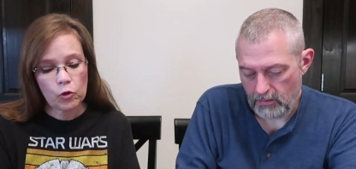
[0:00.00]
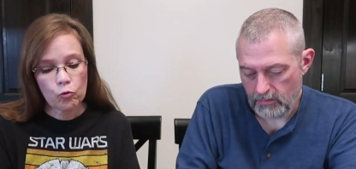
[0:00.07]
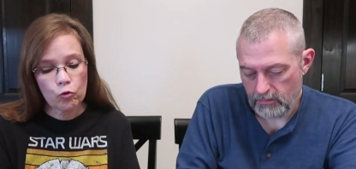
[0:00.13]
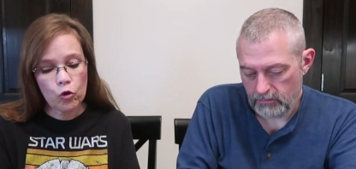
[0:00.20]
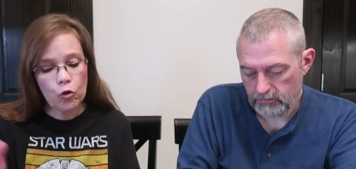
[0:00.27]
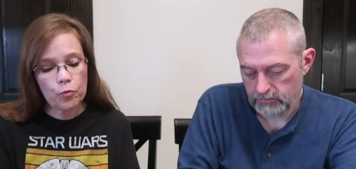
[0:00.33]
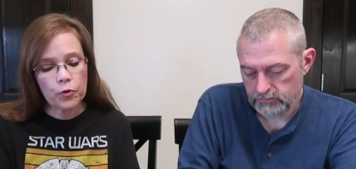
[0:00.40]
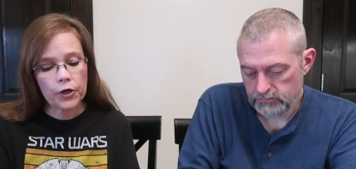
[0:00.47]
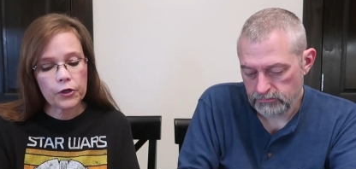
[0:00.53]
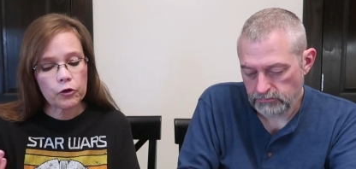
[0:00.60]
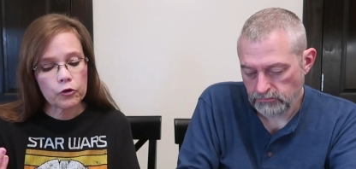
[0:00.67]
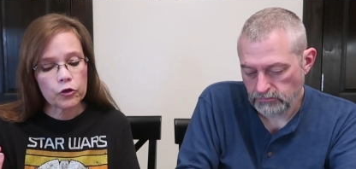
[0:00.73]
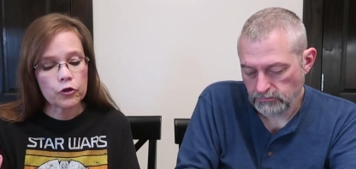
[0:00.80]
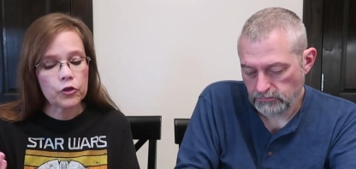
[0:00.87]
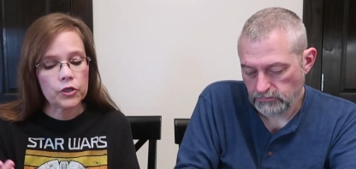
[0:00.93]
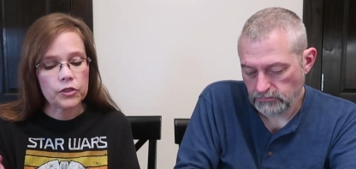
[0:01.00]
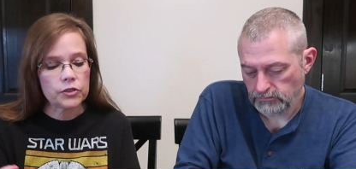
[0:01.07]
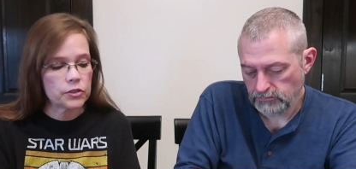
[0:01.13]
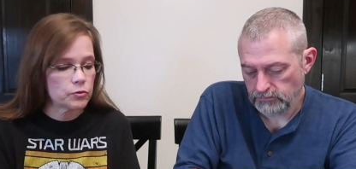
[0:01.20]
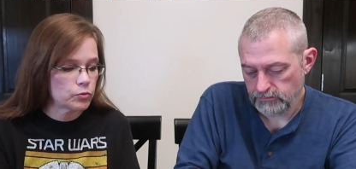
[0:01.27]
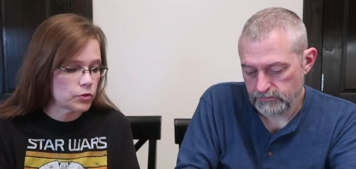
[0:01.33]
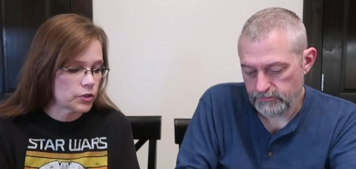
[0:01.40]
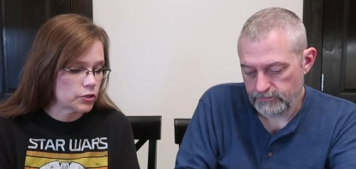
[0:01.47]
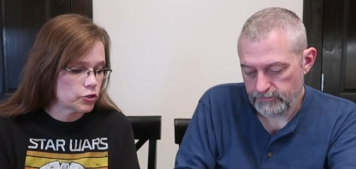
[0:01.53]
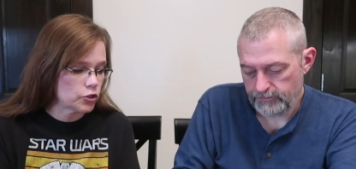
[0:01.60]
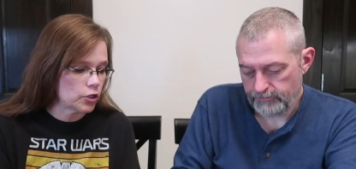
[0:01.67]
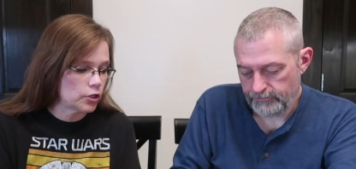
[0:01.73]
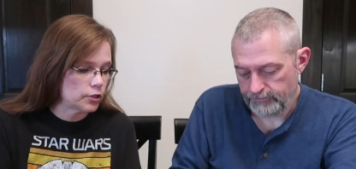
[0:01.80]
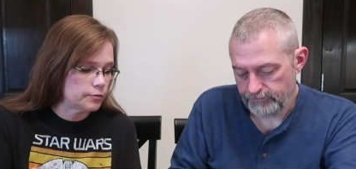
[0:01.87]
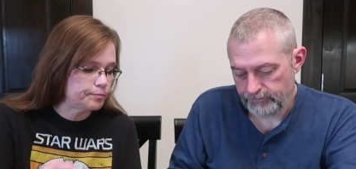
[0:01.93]
Speaker 1: Rule breaker cookies is what they should
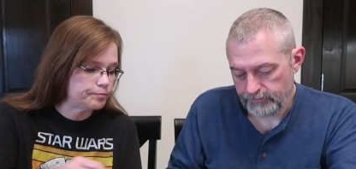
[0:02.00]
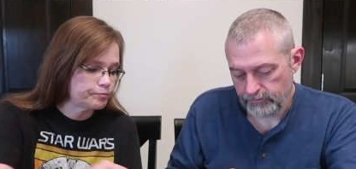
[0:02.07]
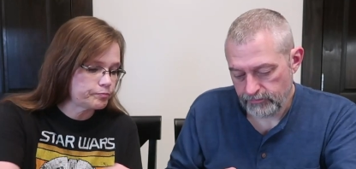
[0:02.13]
call